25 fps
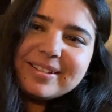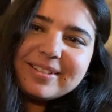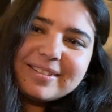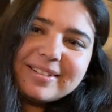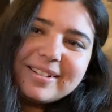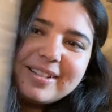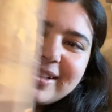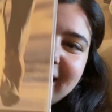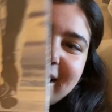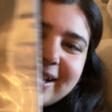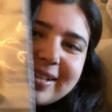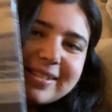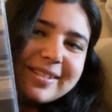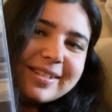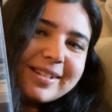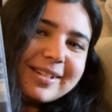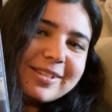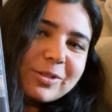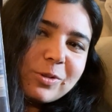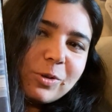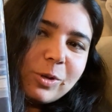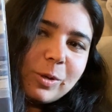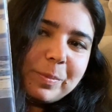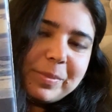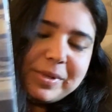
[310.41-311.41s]
classic
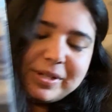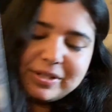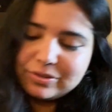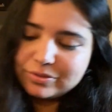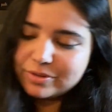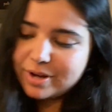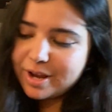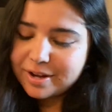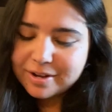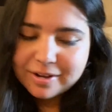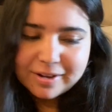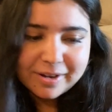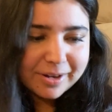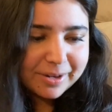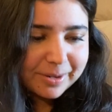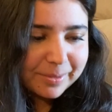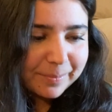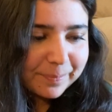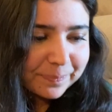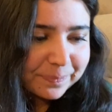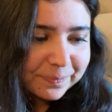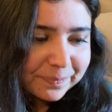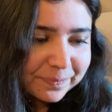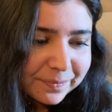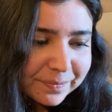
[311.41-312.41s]
Scorpions record.
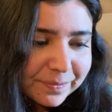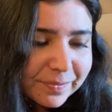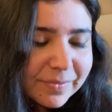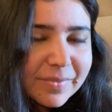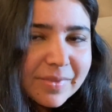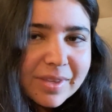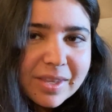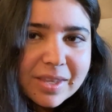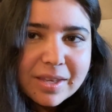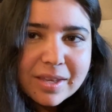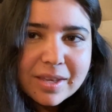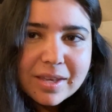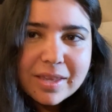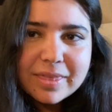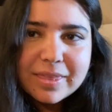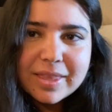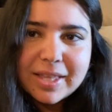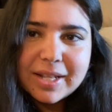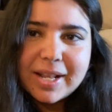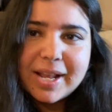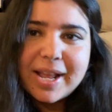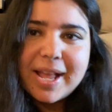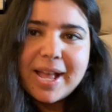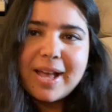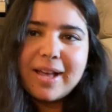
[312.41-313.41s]
Then
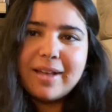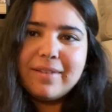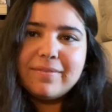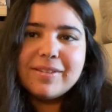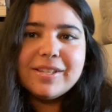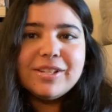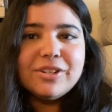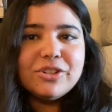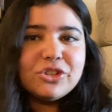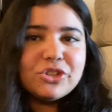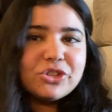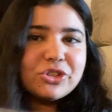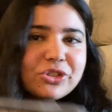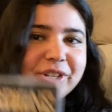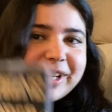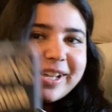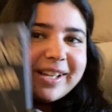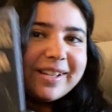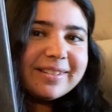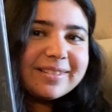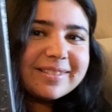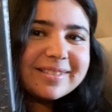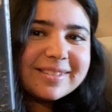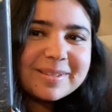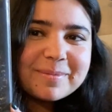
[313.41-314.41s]
I have
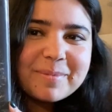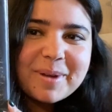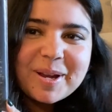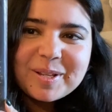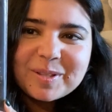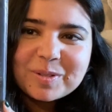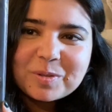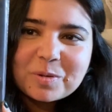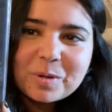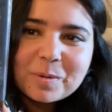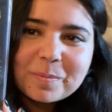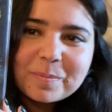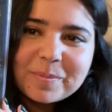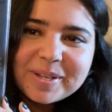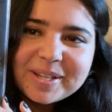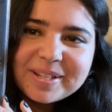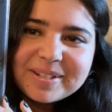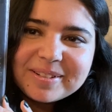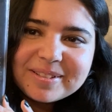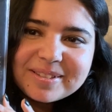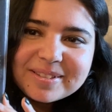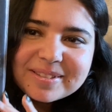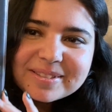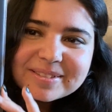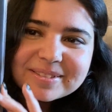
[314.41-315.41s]
Entrance by
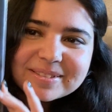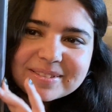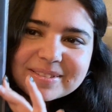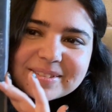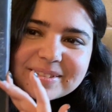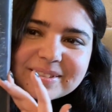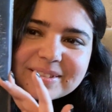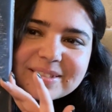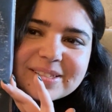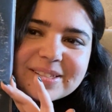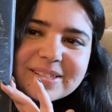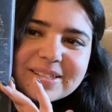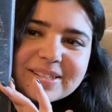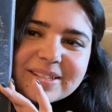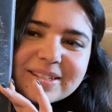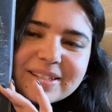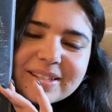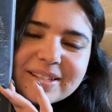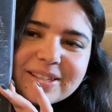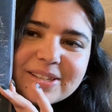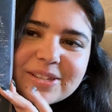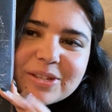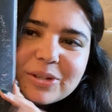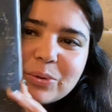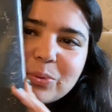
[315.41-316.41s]
Scorpions.
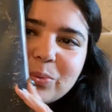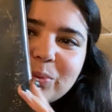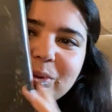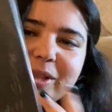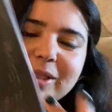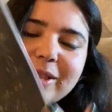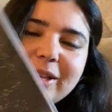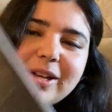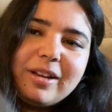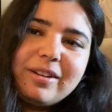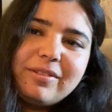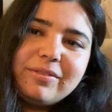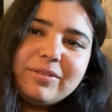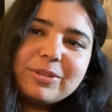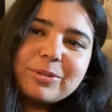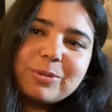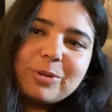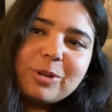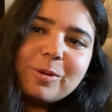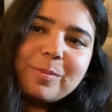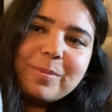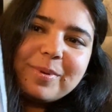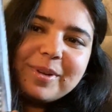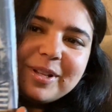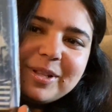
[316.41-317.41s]
We love
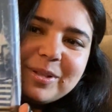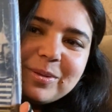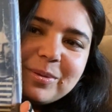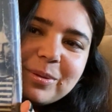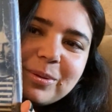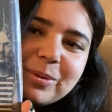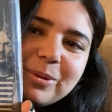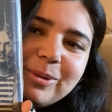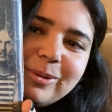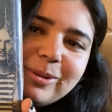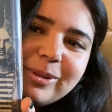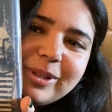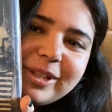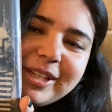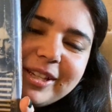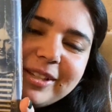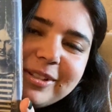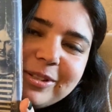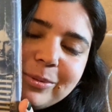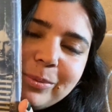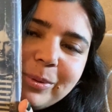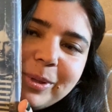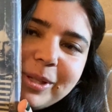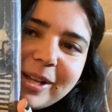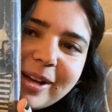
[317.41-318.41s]
Scorpions with Uli, do
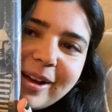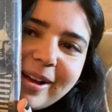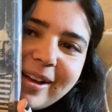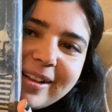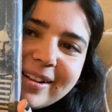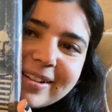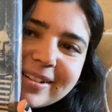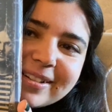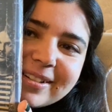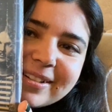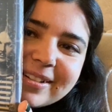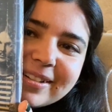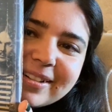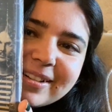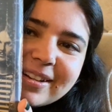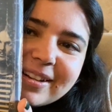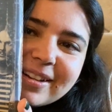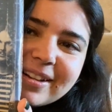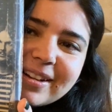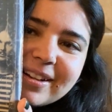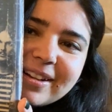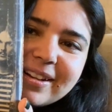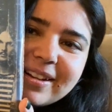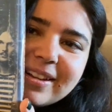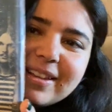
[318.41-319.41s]
we not?
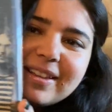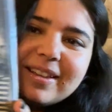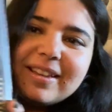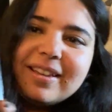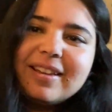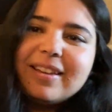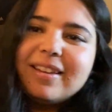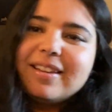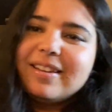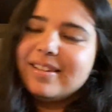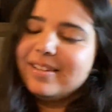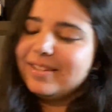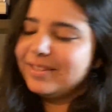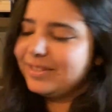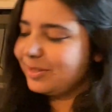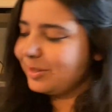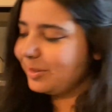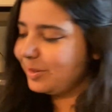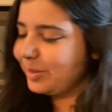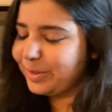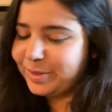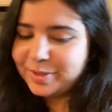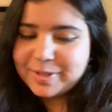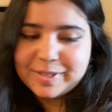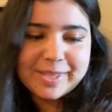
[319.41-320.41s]
So
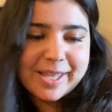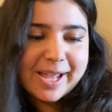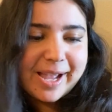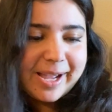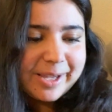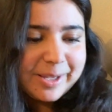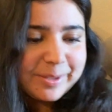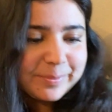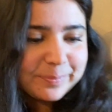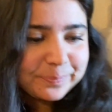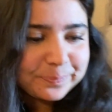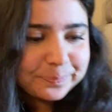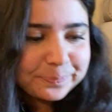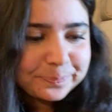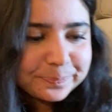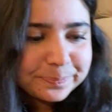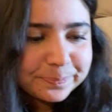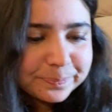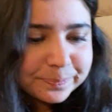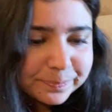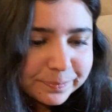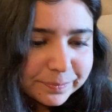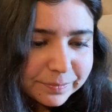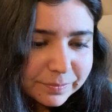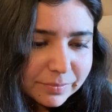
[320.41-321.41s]
there's that.
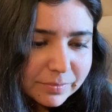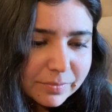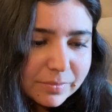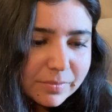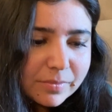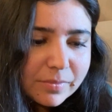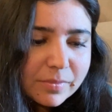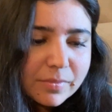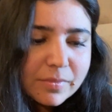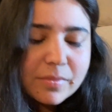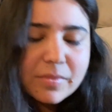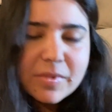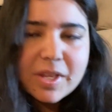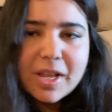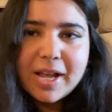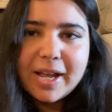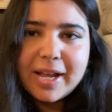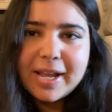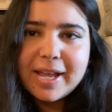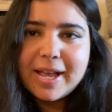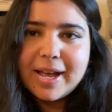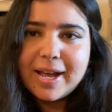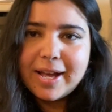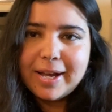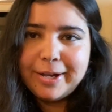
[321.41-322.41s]
I
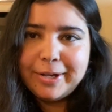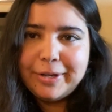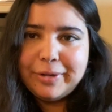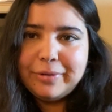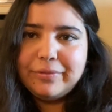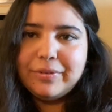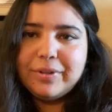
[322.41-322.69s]
have